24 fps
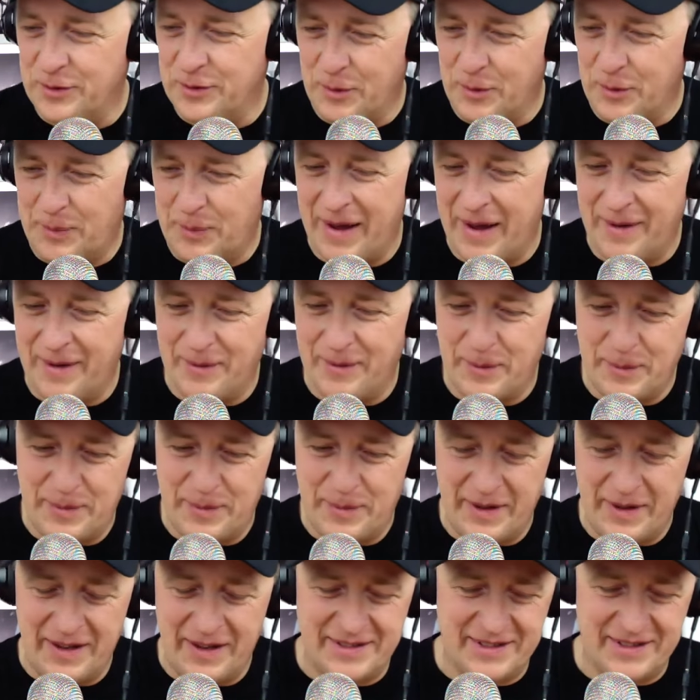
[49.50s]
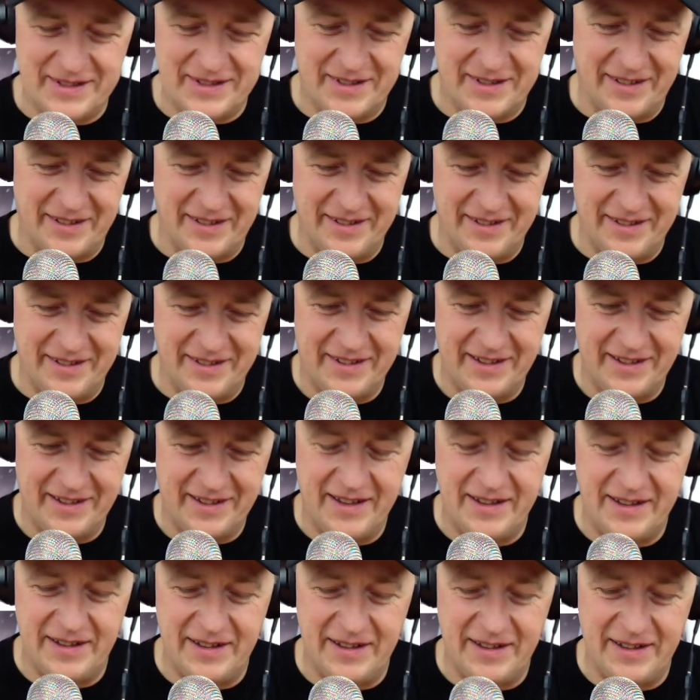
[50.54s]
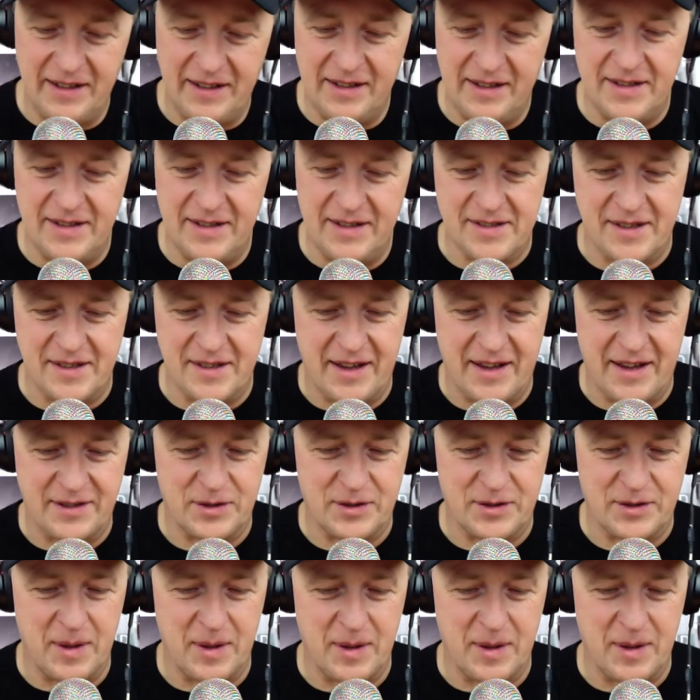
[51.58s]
problem. It is actually.